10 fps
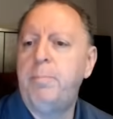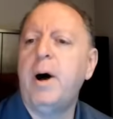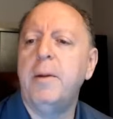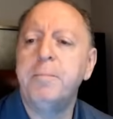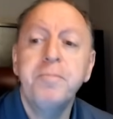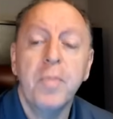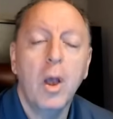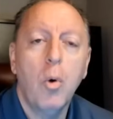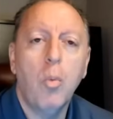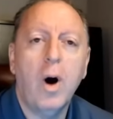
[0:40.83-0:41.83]
but
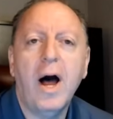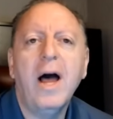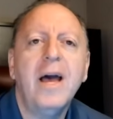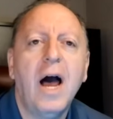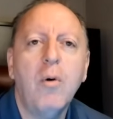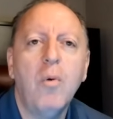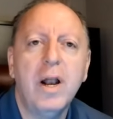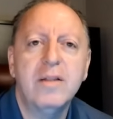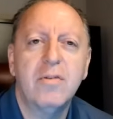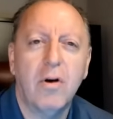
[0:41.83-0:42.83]
why I
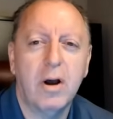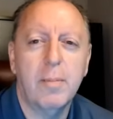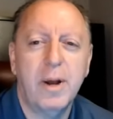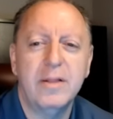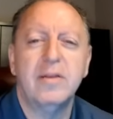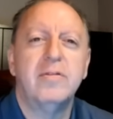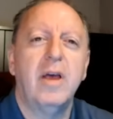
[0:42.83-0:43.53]
want to talk about this.